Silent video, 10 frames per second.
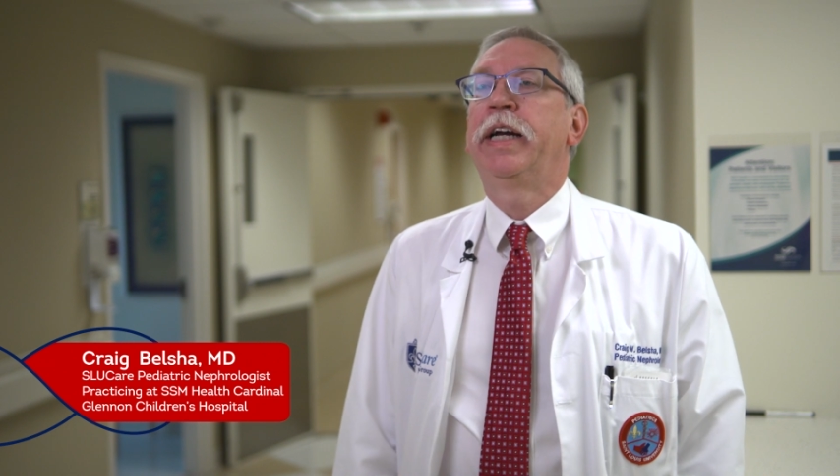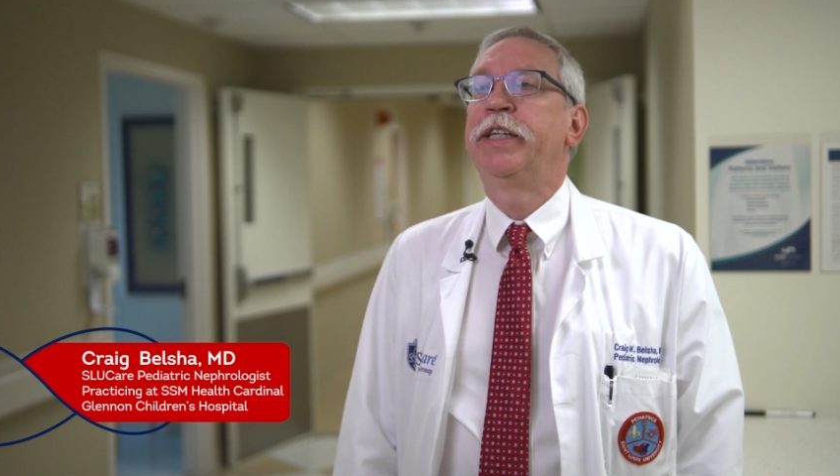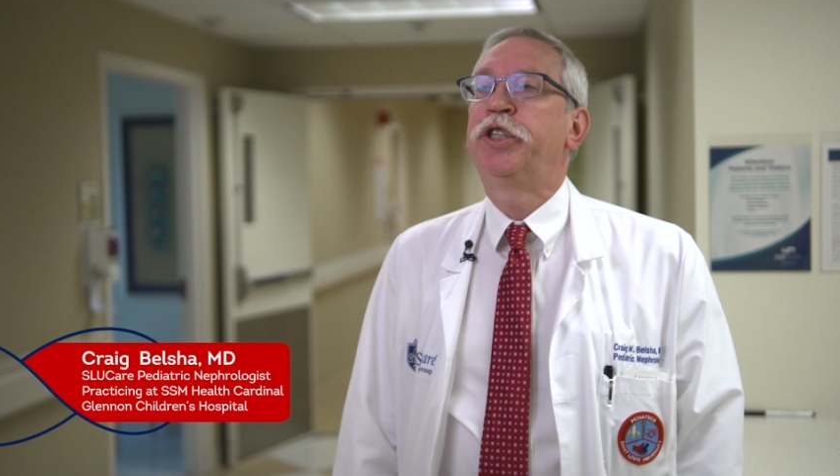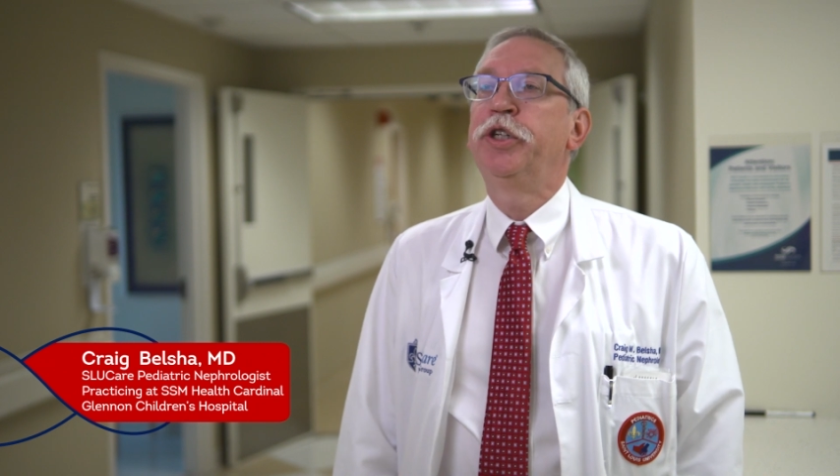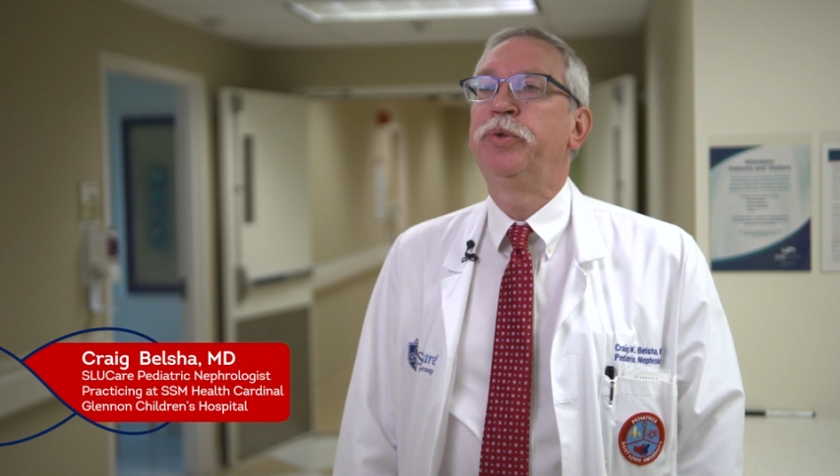
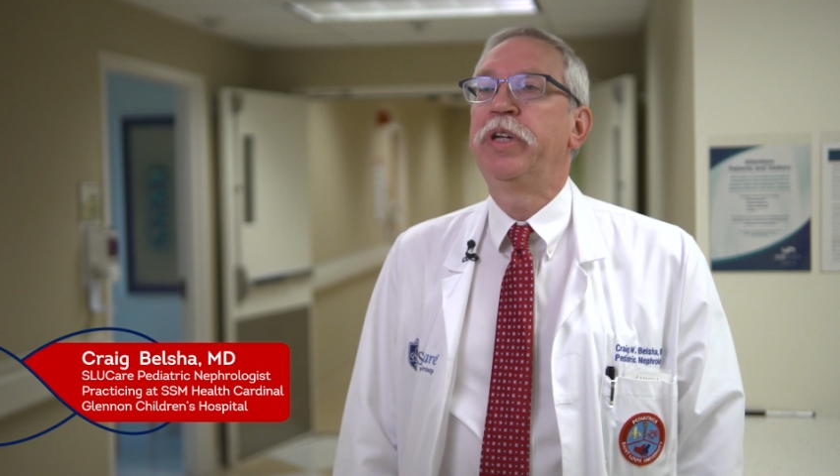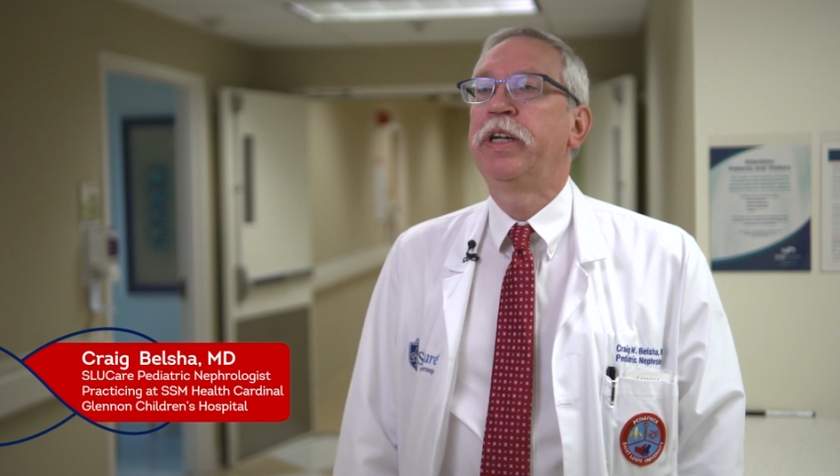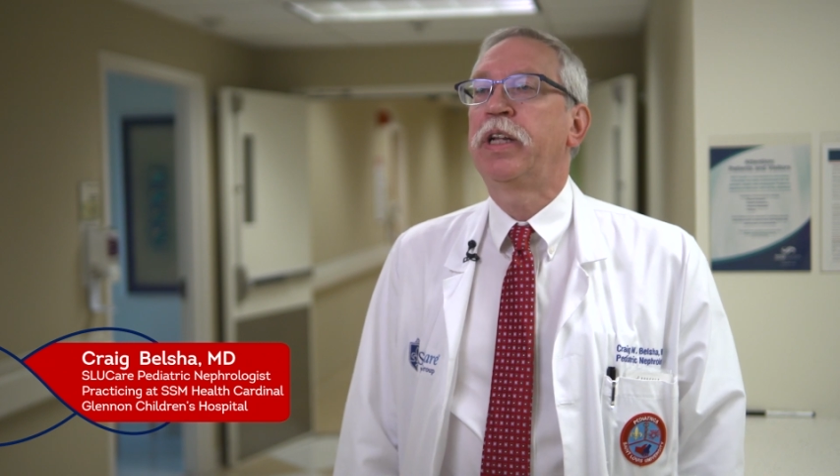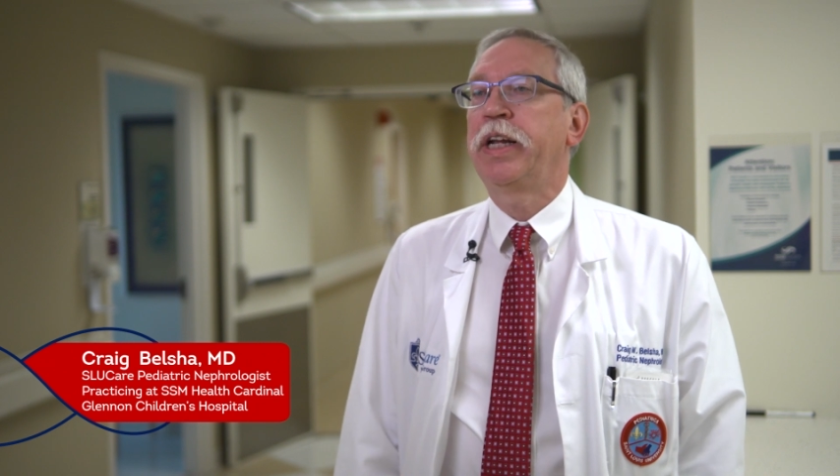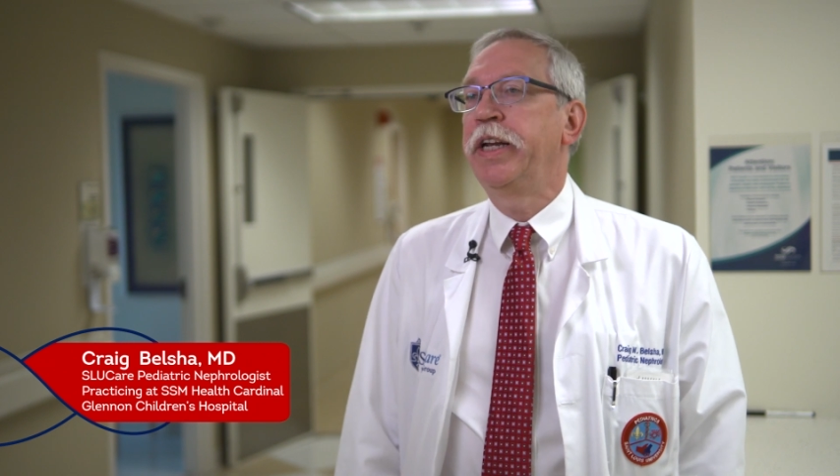issues,
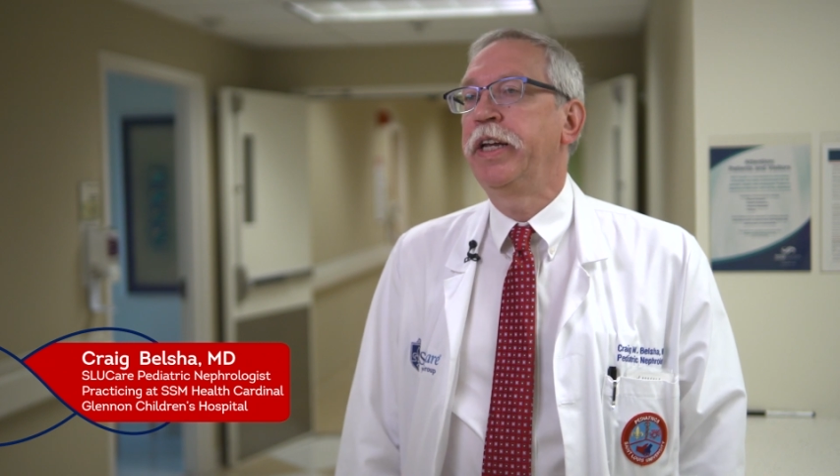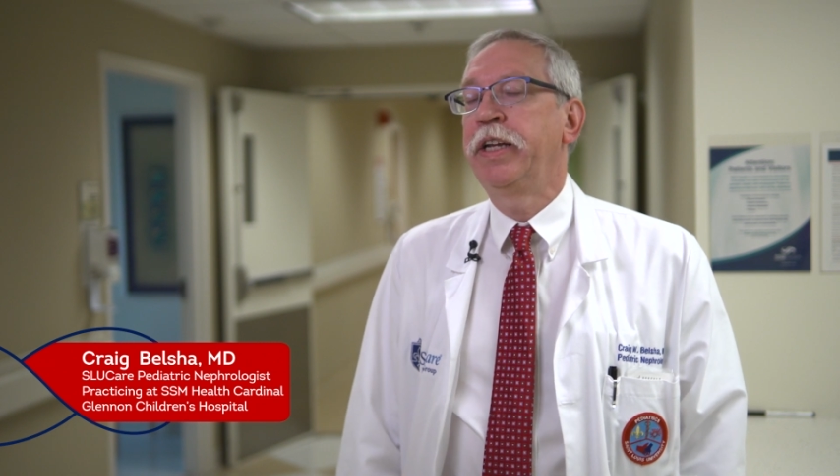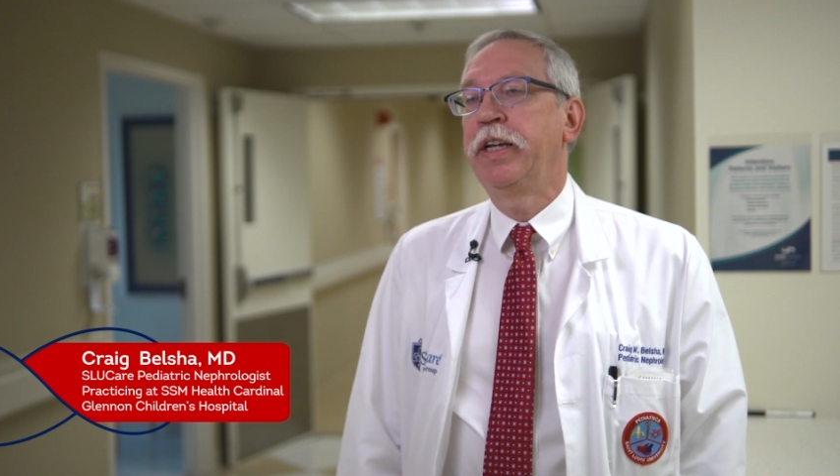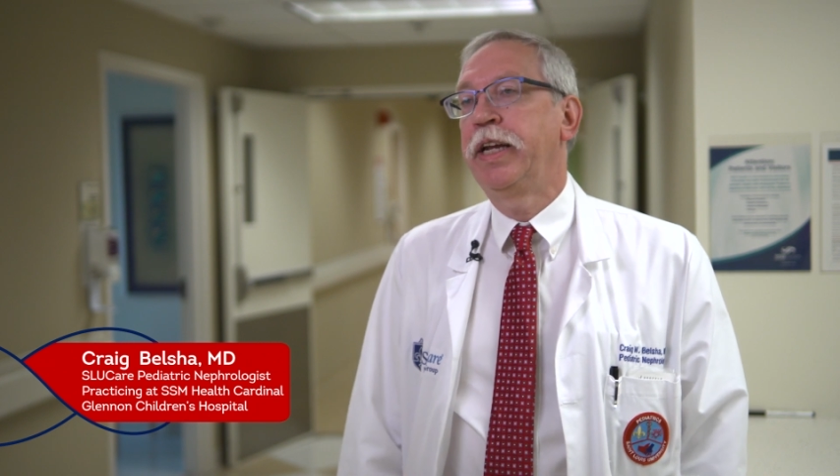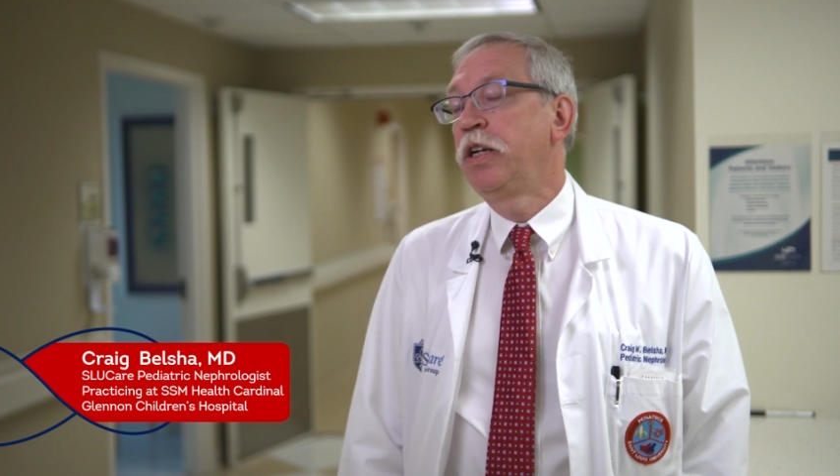
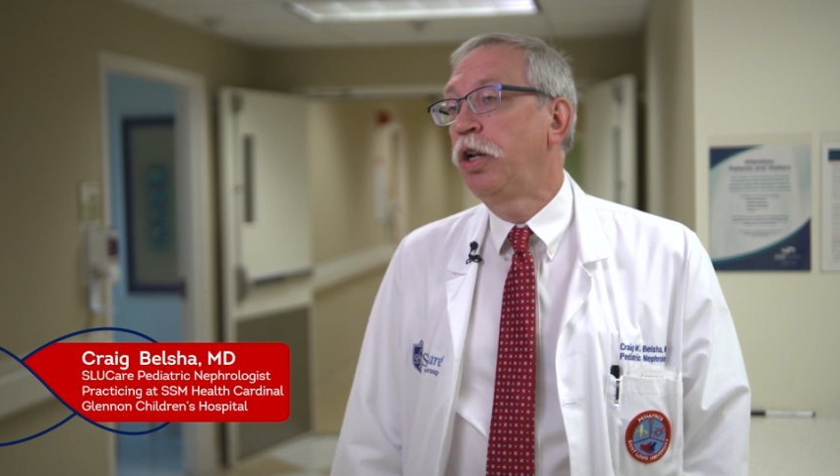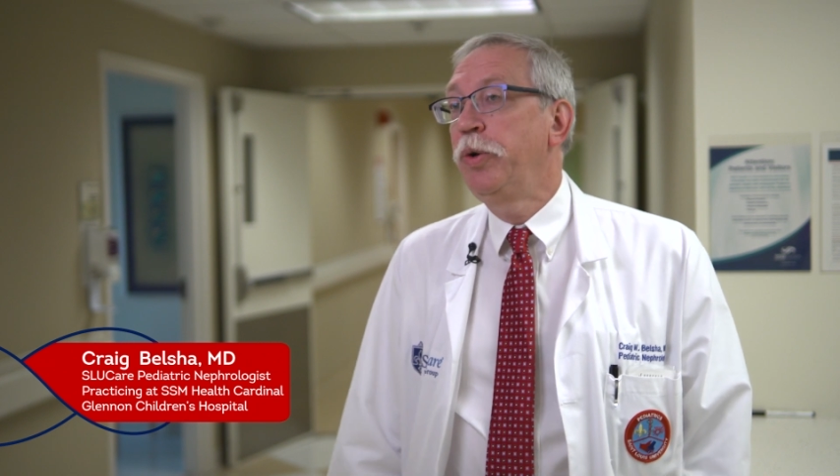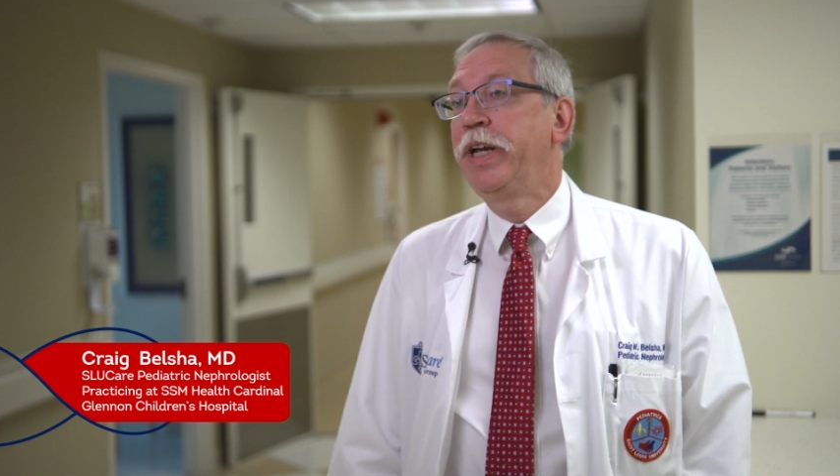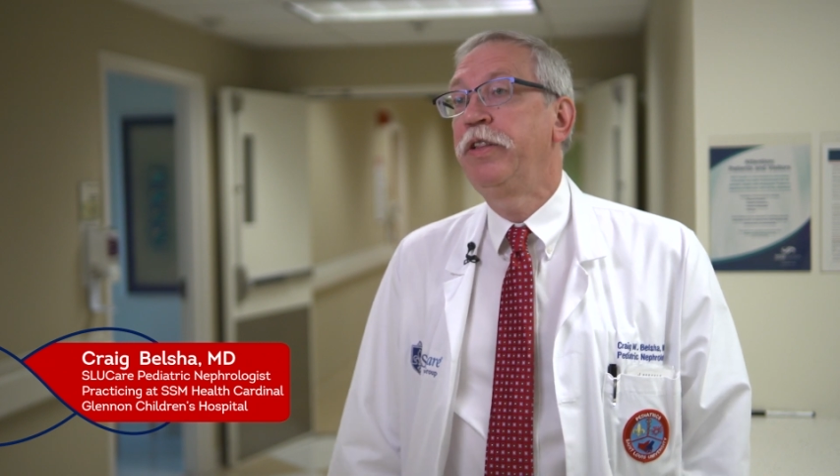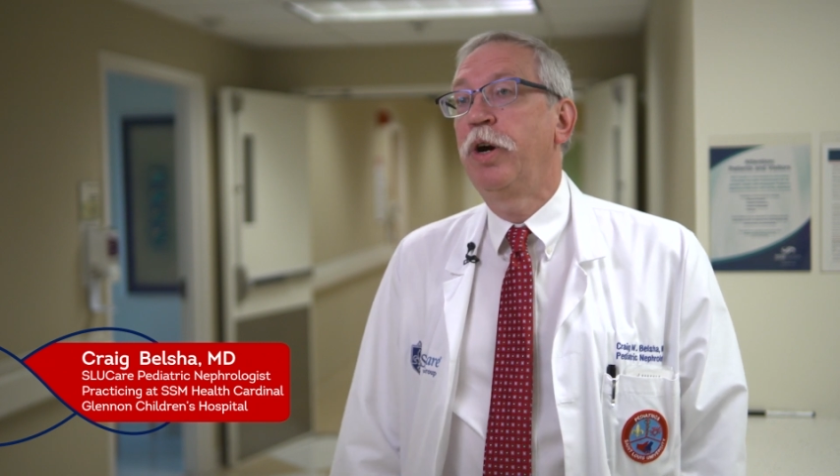including